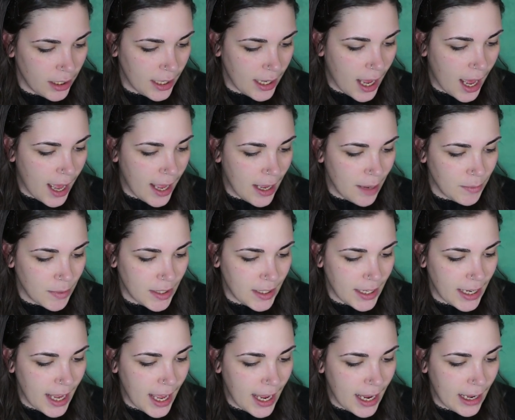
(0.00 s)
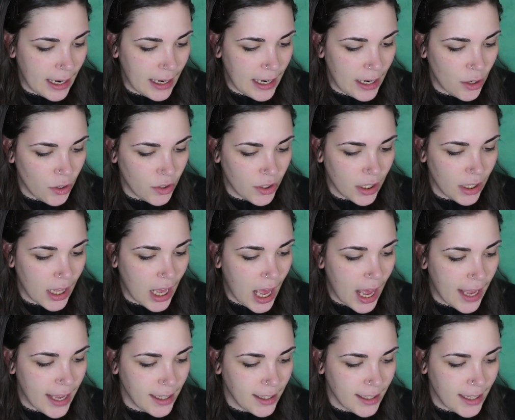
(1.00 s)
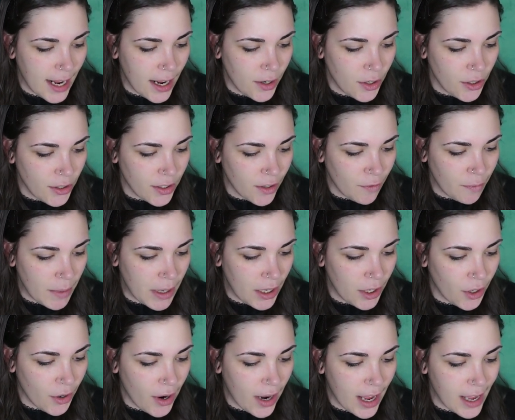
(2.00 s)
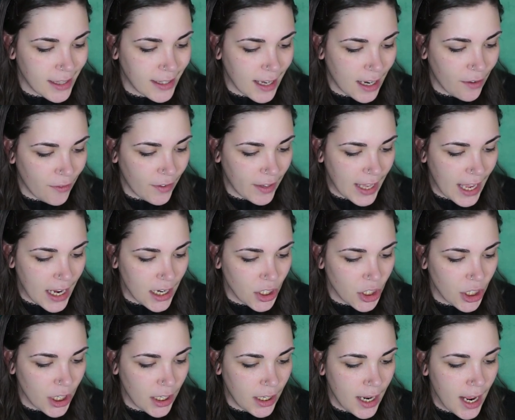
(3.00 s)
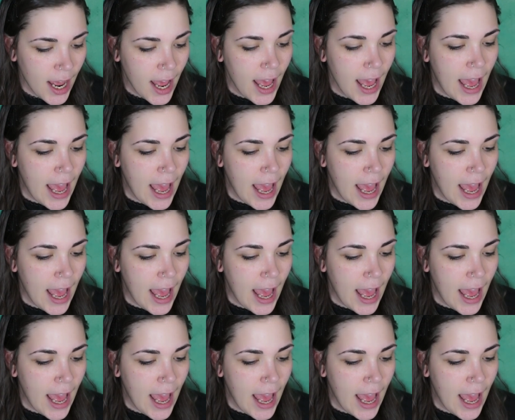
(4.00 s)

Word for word: The I M C A adheres to the highest standards of meteorite identification